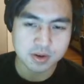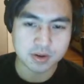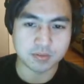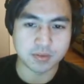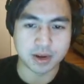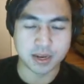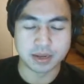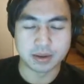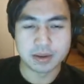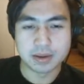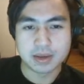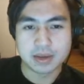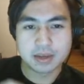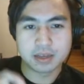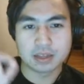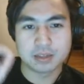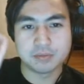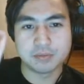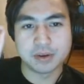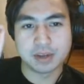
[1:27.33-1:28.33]
Right?
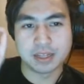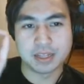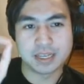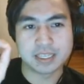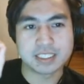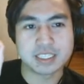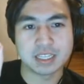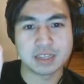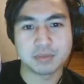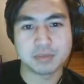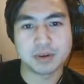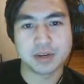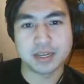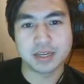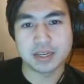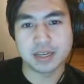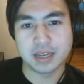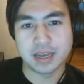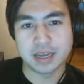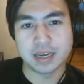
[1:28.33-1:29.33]
Really deliberate
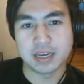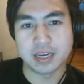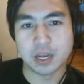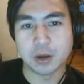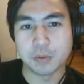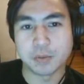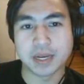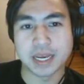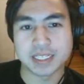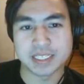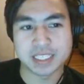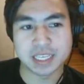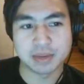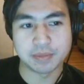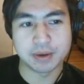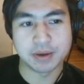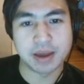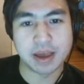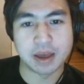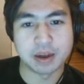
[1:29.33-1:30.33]
and no guessing
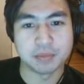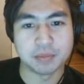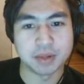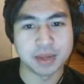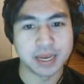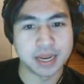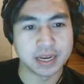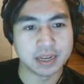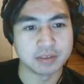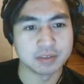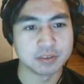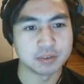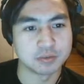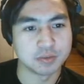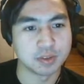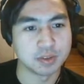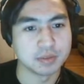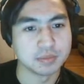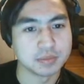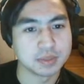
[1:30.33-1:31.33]
about how to play any of those
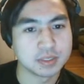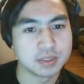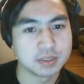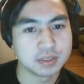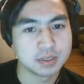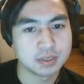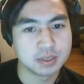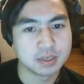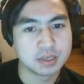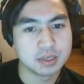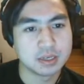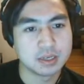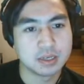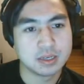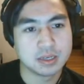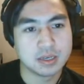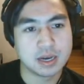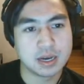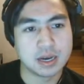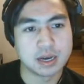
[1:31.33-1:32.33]
rhythms.
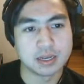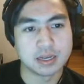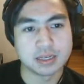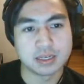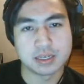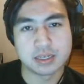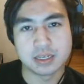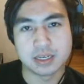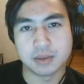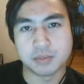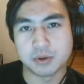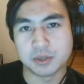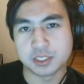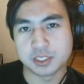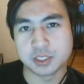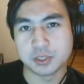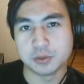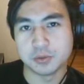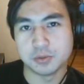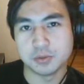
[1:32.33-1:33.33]
Number
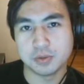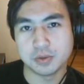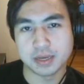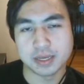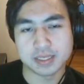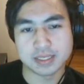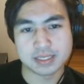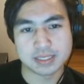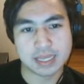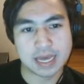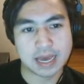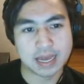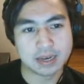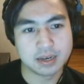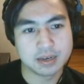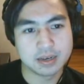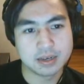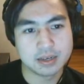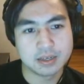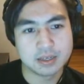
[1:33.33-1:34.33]
two is that
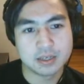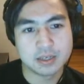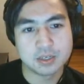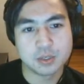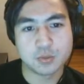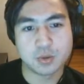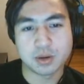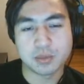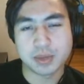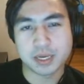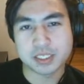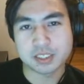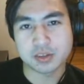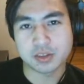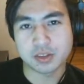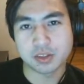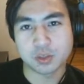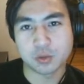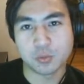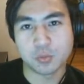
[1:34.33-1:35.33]
you want to make sure
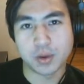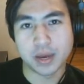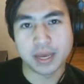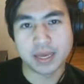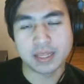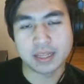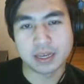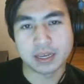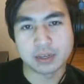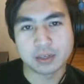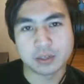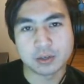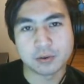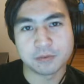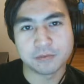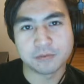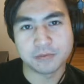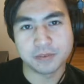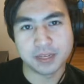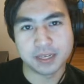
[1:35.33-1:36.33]
that the way that your
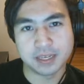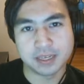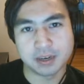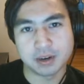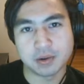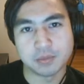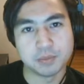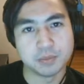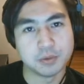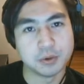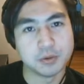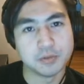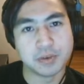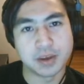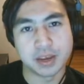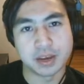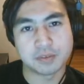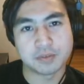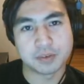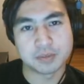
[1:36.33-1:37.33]
feet are
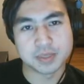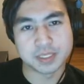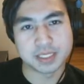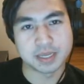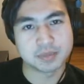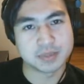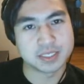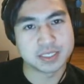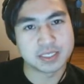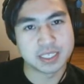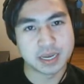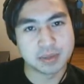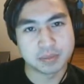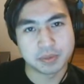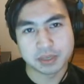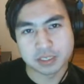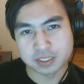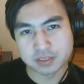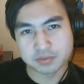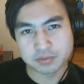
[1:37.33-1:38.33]
moving from step to step
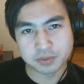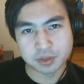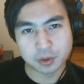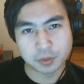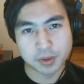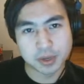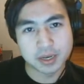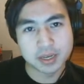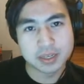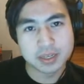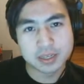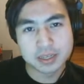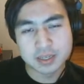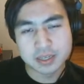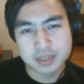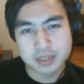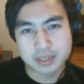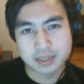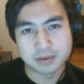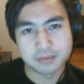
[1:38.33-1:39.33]
is fluid
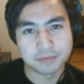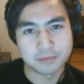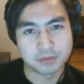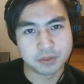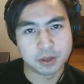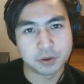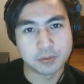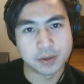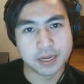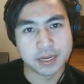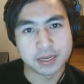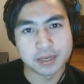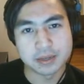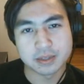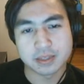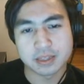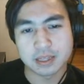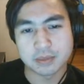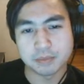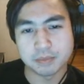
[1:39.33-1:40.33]
and flowy.
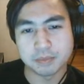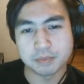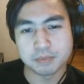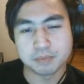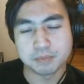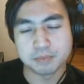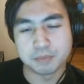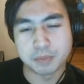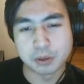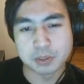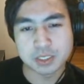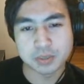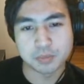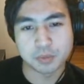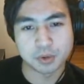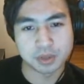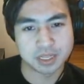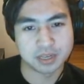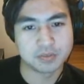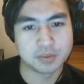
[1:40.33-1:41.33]
The most
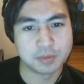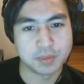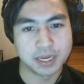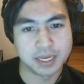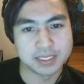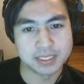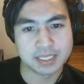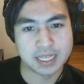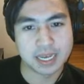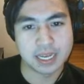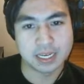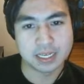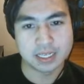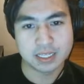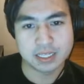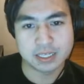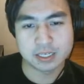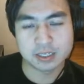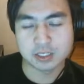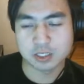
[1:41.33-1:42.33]
important thing for me is that
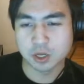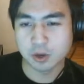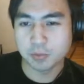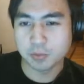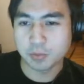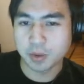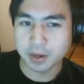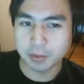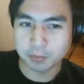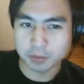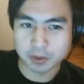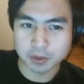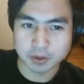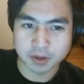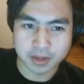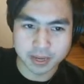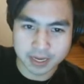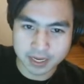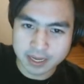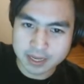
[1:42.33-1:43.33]
there's no point where you're
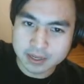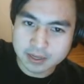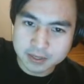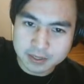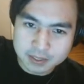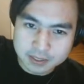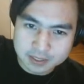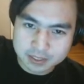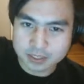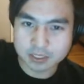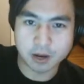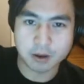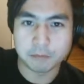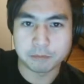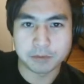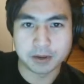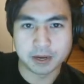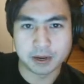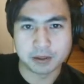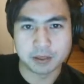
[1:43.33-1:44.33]
like
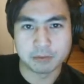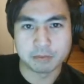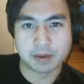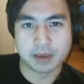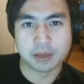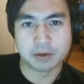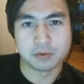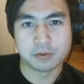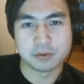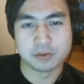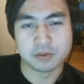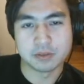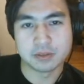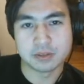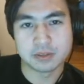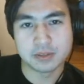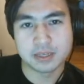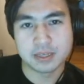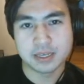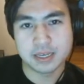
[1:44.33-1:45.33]
stomping on the panel
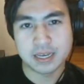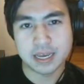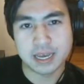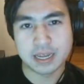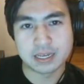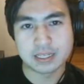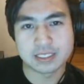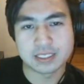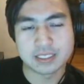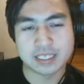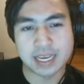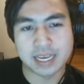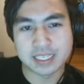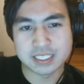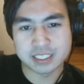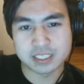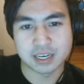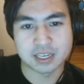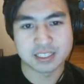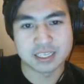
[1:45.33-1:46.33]
and staying
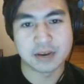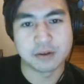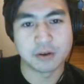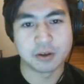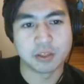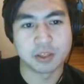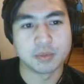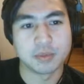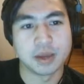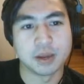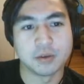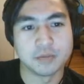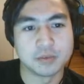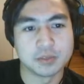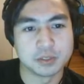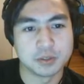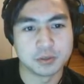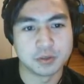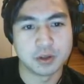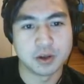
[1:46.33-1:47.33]
stuck down on the panel
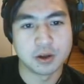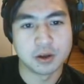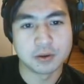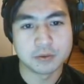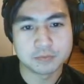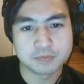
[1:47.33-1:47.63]
for too long.